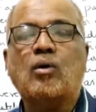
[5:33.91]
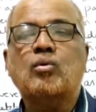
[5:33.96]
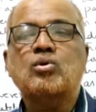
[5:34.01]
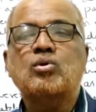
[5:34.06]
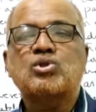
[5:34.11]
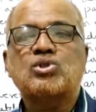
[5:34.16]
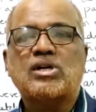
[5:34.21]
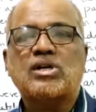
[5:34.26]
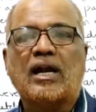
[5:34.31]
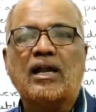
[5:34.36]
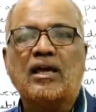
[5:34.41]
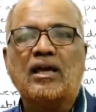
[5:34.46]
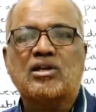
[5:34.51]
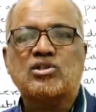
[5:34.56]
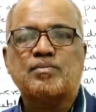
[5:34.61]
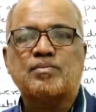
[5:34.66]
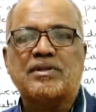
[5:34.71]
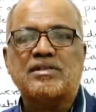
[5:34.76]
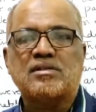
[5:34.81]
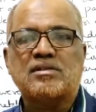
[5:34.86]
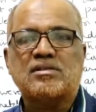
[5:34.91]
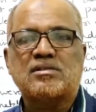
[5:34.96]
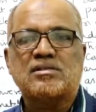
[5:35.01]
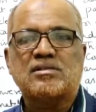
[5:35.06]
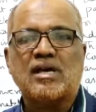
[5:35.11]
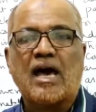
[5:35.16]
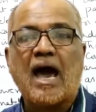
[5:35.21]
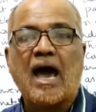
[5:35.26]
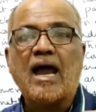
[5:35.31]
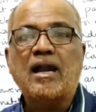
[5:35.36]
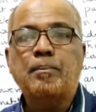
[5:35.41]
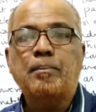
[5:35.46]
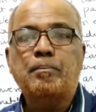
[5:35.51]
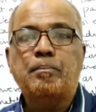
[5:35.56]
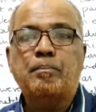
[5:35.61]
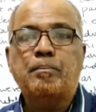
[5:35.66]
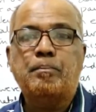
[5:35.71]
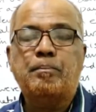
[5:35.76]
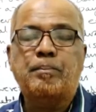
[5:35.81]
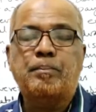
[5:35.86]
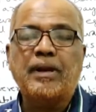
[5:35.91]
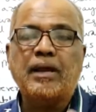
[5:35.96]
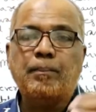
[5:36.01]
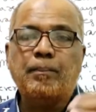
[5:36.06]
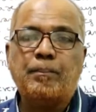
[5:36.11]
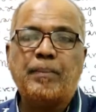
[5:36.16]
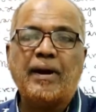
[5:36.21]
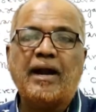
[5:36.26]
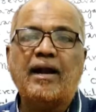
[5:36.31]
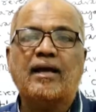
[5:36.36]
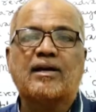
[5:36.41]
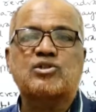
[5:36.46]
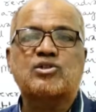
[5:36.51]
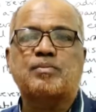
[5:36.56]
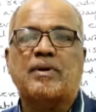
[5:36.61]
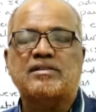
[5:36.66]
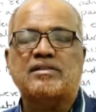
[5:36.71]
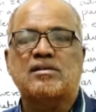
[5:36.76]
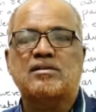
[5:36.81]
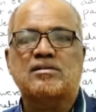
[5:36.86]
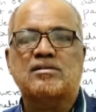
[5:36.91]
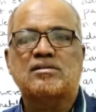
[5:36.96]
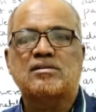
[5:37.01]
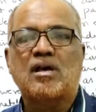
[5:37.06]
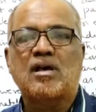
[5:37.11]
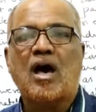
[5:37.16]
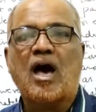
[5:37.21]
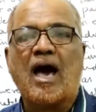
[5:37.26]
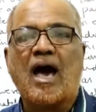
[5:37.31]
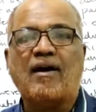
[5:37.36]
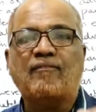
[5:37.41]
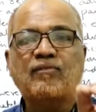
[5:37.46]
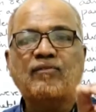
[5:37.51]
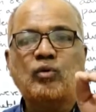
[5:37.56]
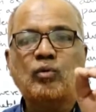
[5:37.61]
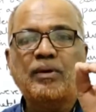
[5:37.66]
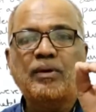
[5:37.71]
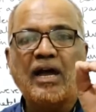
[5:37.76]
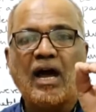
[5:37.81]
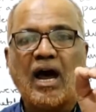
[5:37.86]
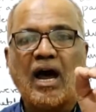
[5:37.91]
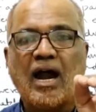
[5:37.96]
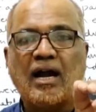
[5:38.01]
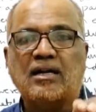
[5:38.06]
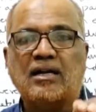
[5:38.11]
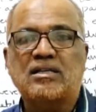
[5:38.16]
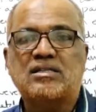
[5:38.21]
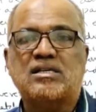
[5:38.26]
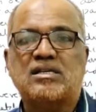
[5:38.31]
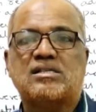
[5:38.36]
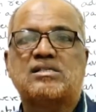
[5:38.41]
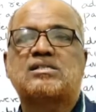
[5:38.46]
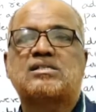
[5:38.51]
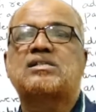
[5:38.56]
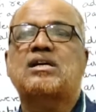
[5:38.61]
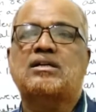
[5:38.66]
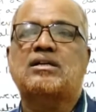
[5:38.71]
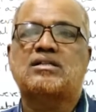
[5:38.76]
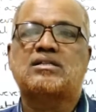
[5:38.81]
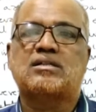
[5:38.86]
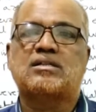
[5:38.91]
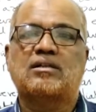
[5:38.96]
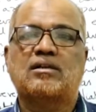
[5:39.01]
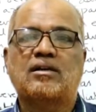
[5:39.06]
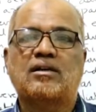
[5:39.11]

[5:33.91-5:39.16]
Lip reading: outstanding expenses, and prepaid expenses have to be adjusted.